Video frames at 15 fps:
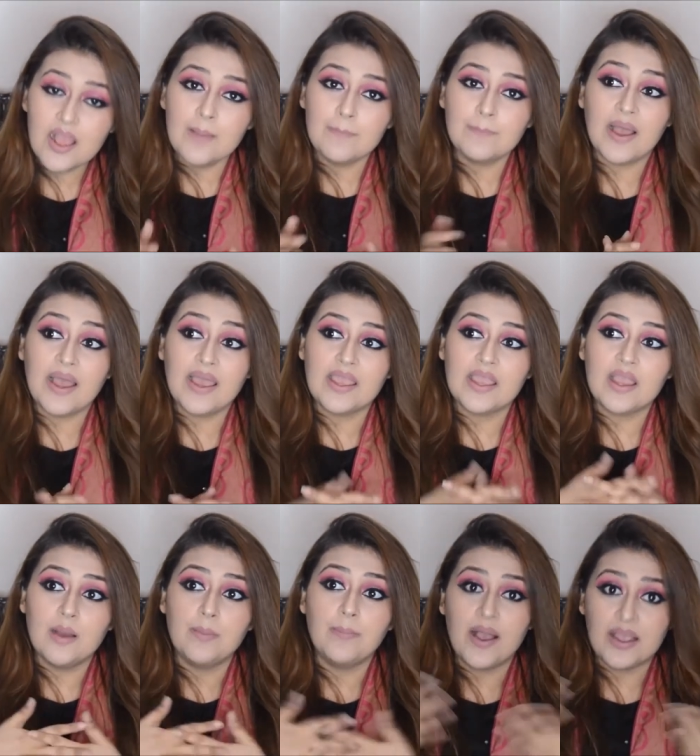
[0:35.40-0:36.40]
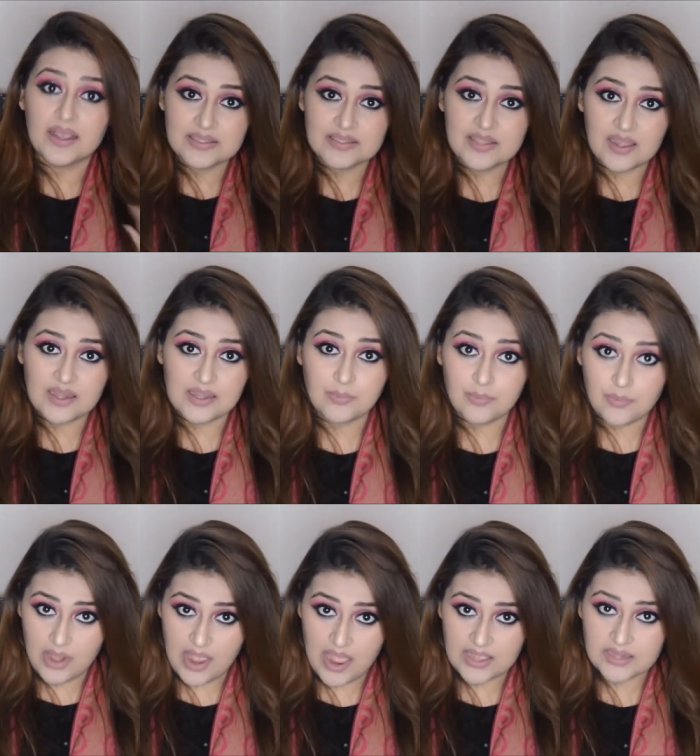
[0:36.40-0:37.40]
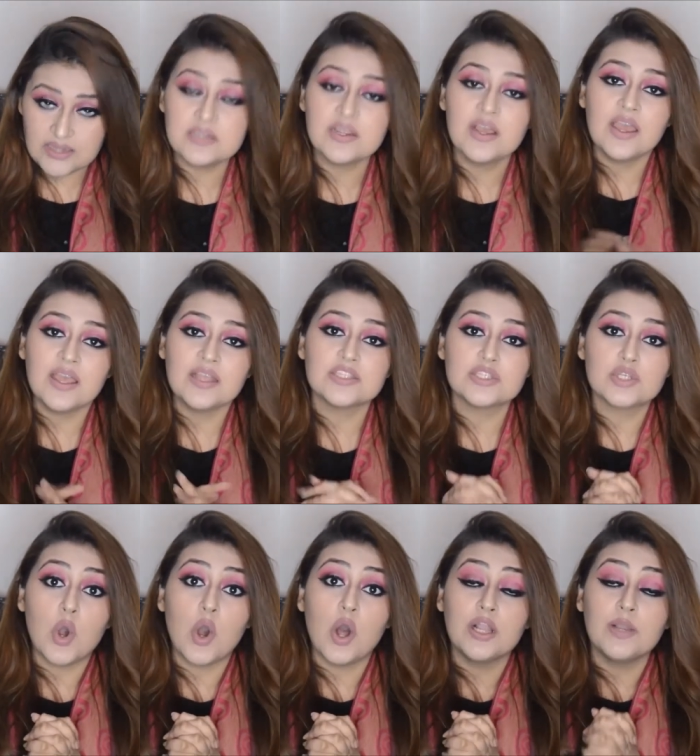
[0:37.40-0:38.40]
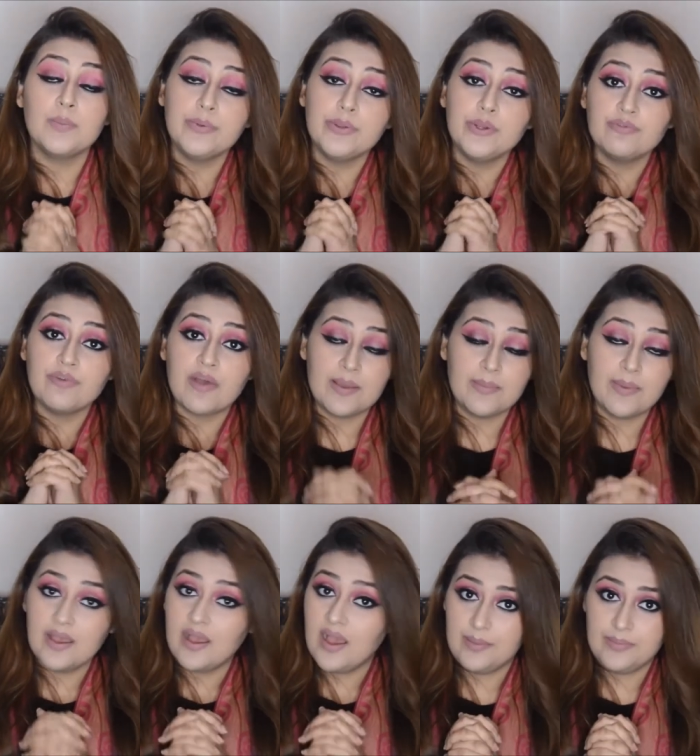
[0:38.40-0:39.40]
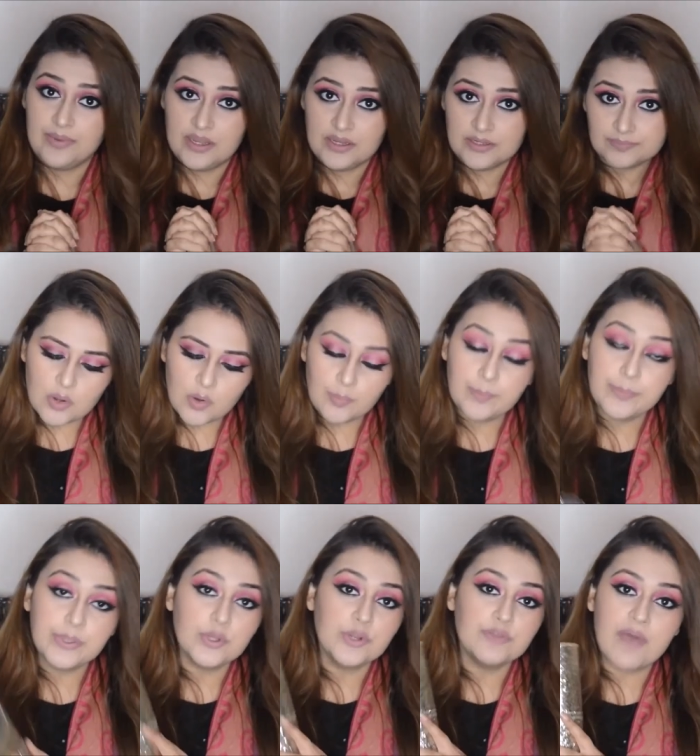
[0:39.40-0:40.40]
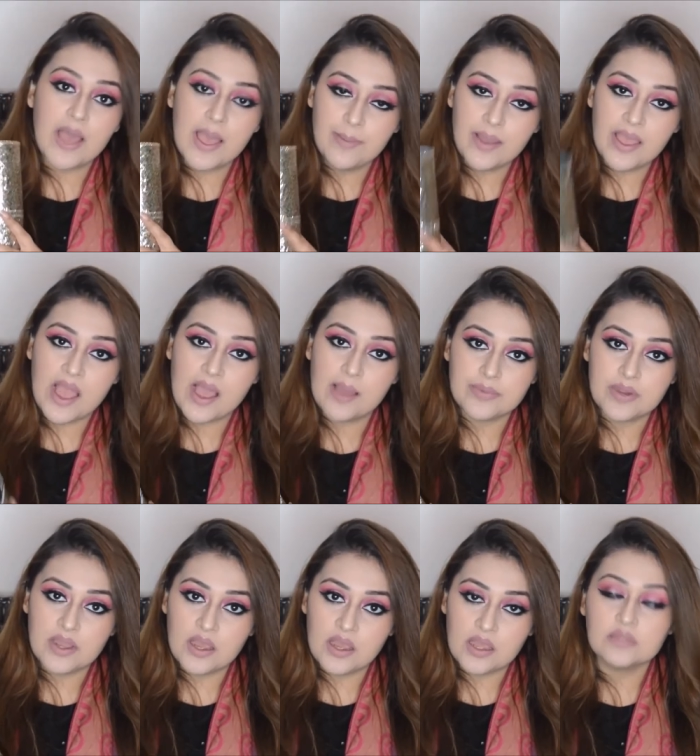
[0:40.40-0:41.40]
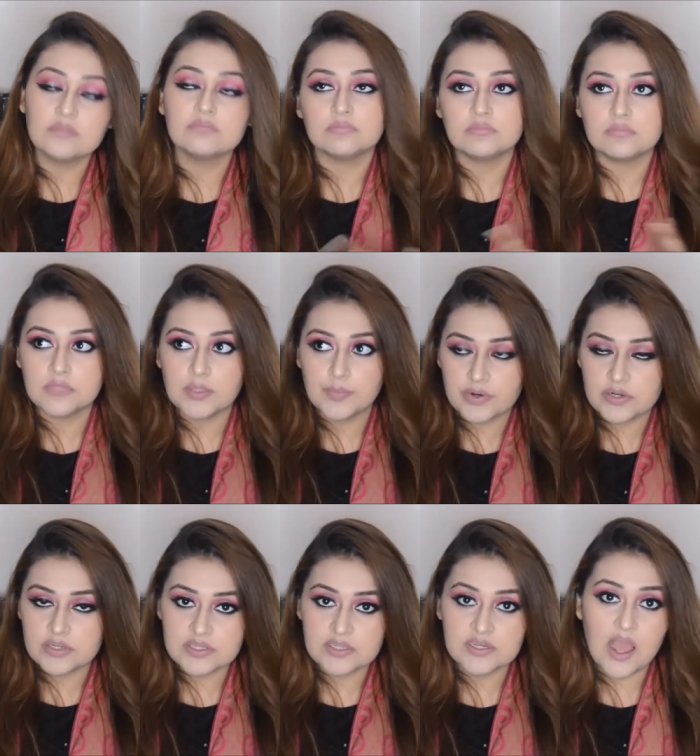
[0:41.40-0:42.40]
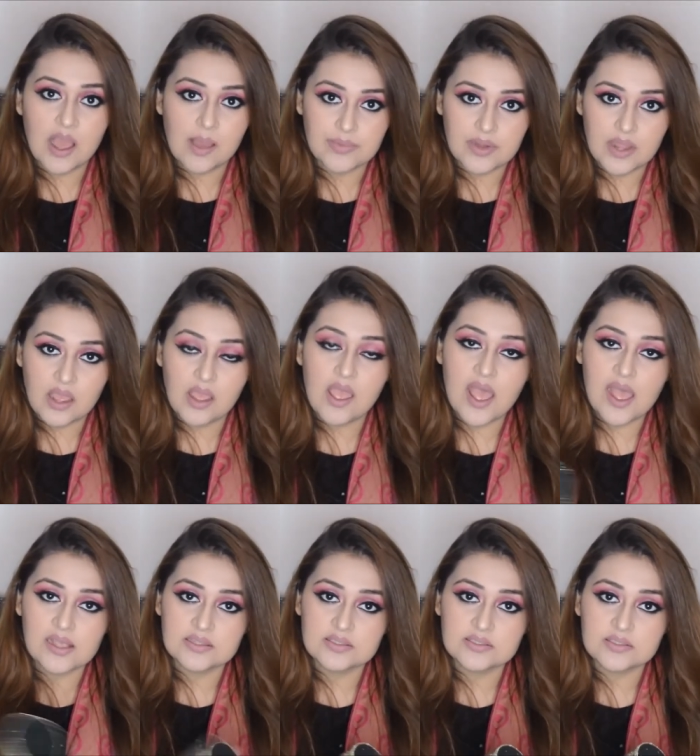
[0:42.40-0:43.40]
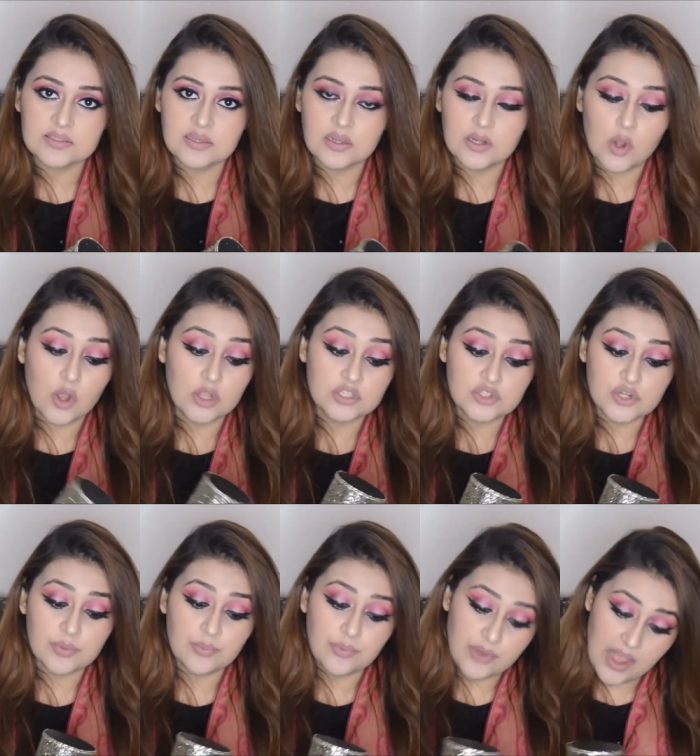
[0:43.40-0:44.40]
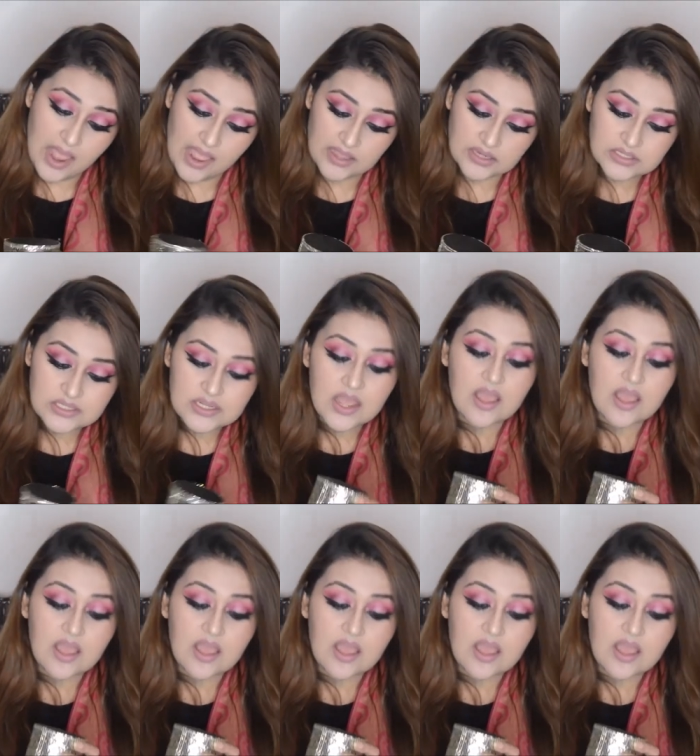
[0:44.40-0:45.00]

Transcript: by a Pakistani brand. It's called Beautify by Amna. Beautify by Amna, the person Amna has launched her brand,